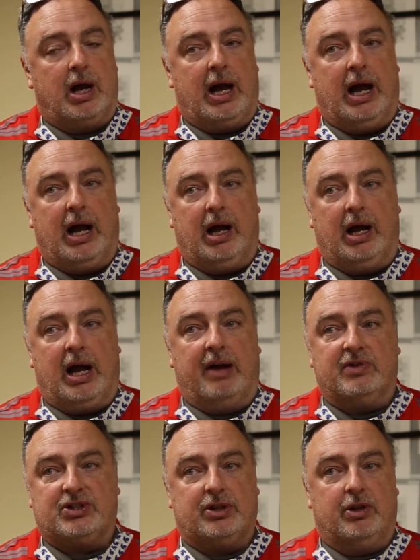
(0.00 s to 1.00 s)

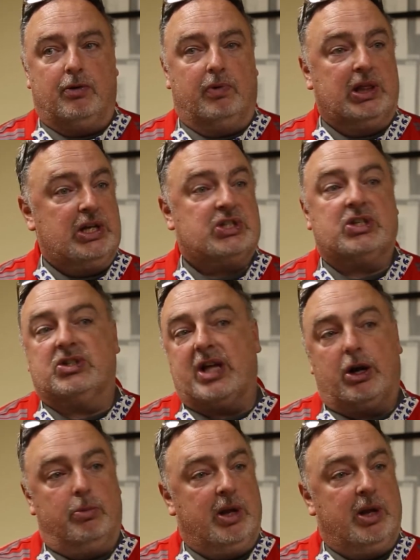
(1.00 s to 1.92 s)
Obviously, the releases that are